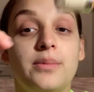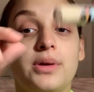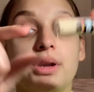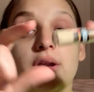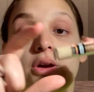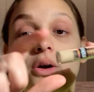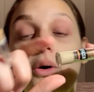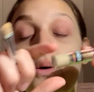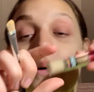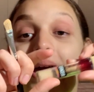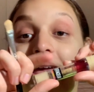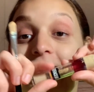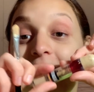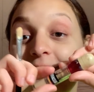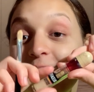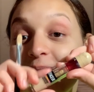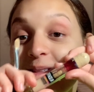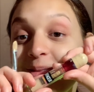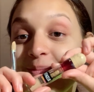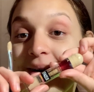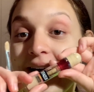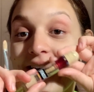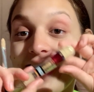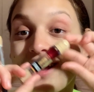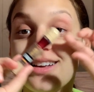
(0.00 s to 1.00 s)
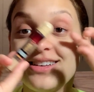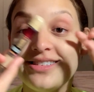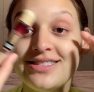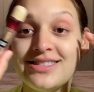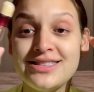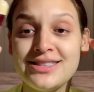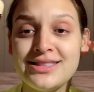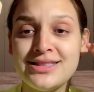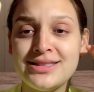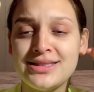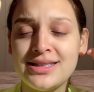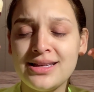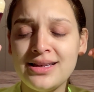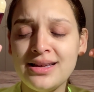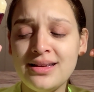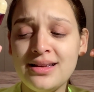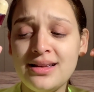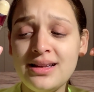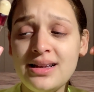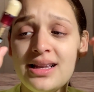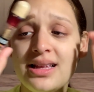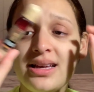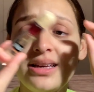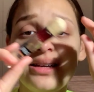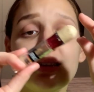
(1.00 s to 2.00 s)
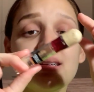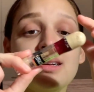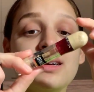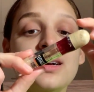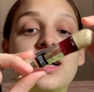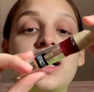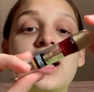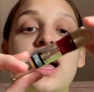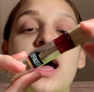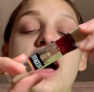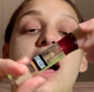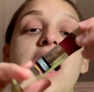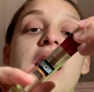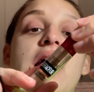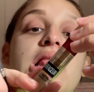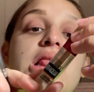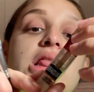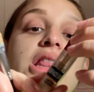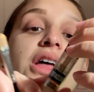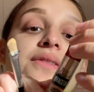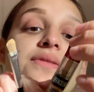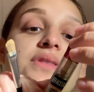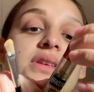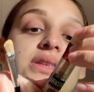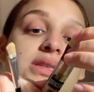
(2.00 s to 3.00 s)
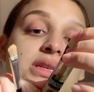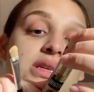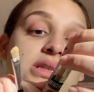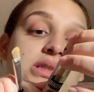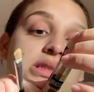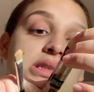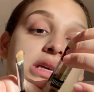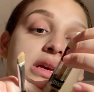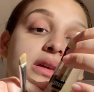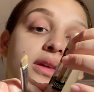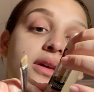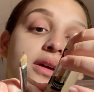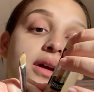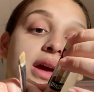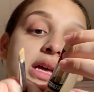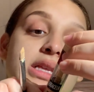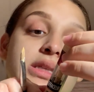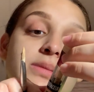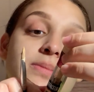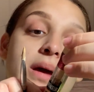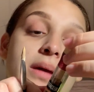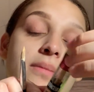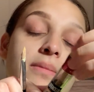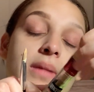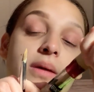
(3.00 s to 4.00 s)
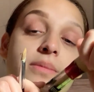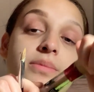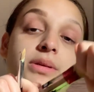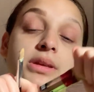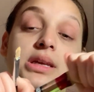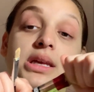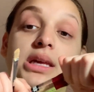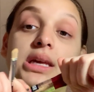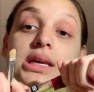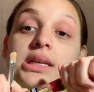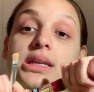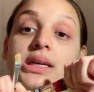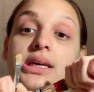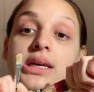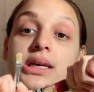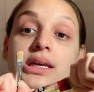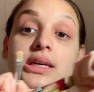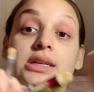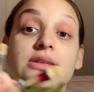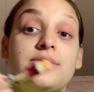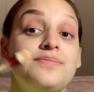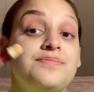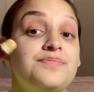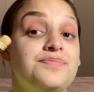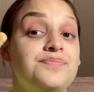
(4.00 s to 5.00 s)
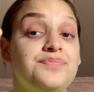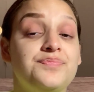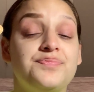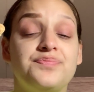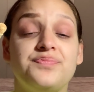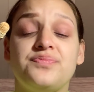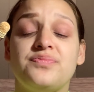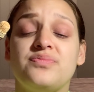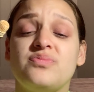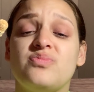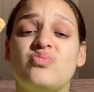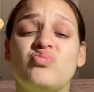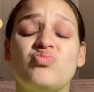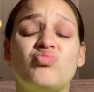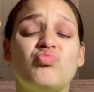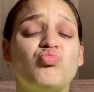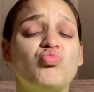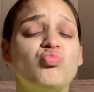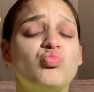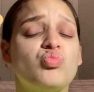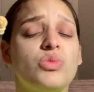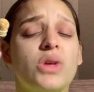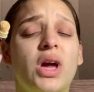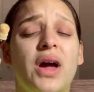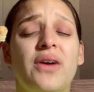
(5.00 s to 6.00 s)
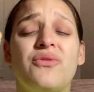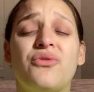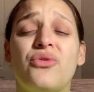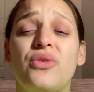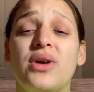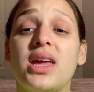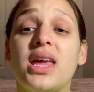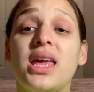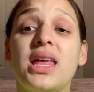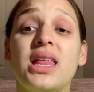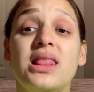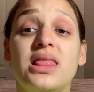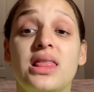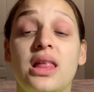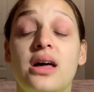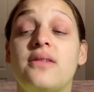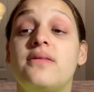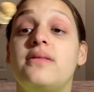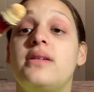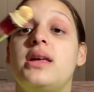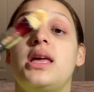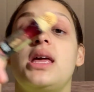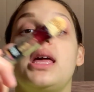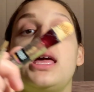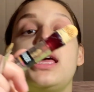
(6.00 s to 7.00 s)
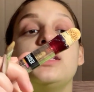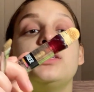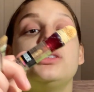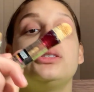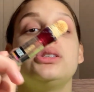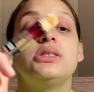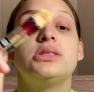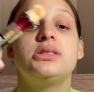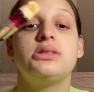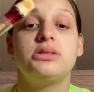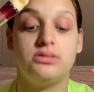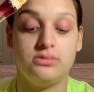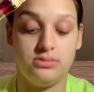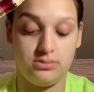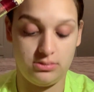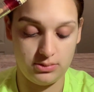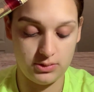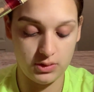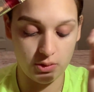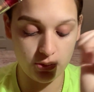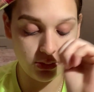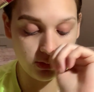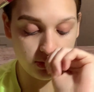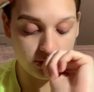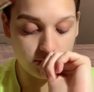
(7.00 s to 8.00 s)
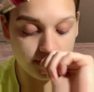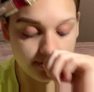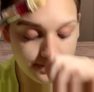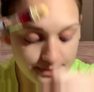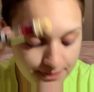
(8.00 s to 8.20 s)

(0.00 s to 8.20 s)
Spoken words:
gonna go in with my concealer. I love this concealer. It's by Maybelline, and I freaking love it. It's just, ooh,